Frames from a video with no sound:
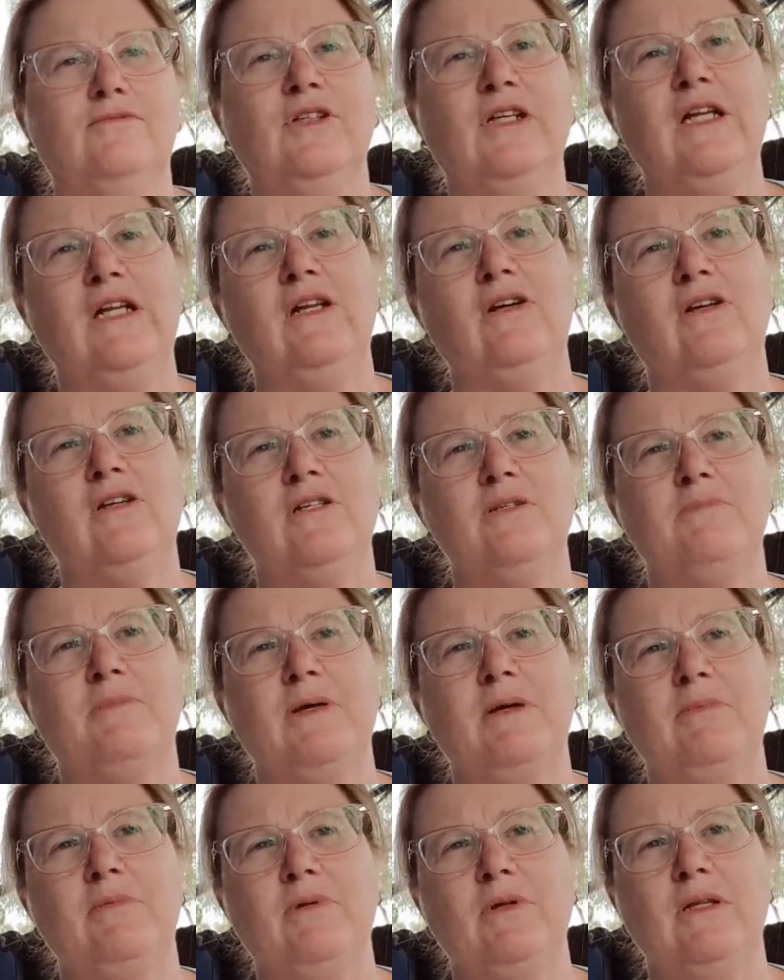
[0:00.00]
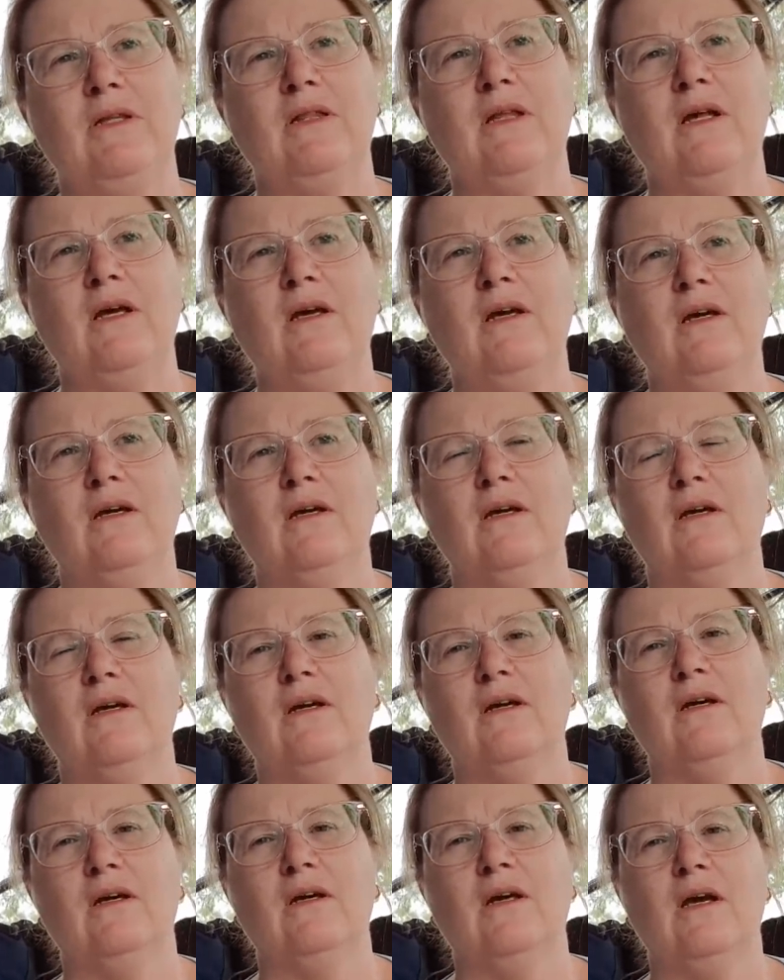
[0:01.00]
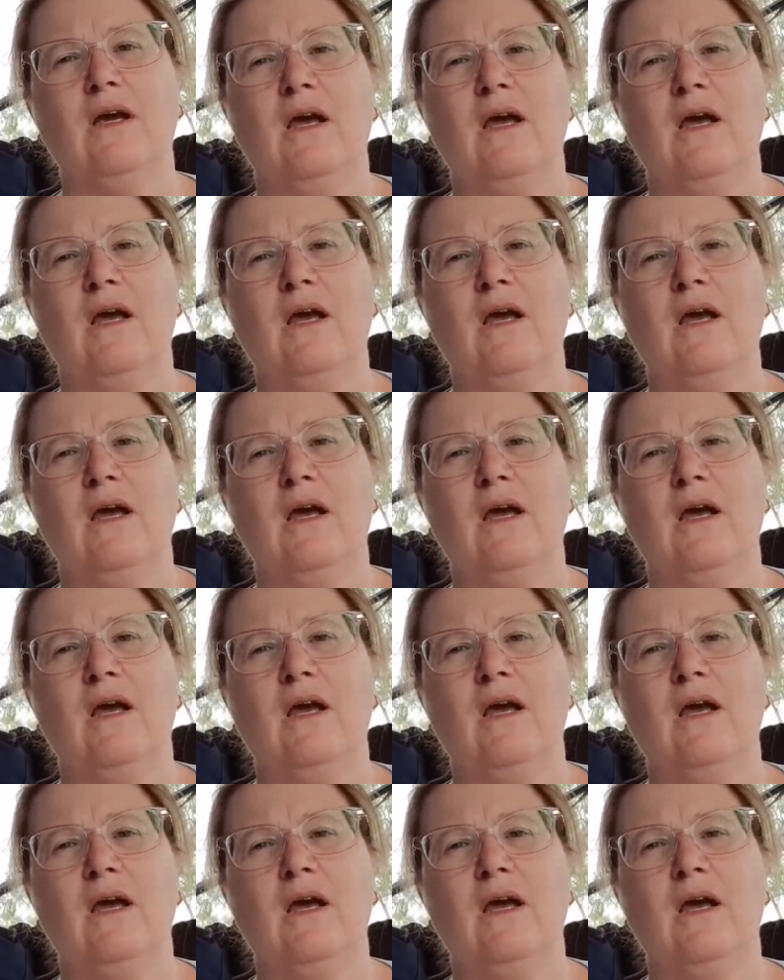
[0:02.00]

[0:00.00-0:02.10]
lady. Really nice people in there, and the lady.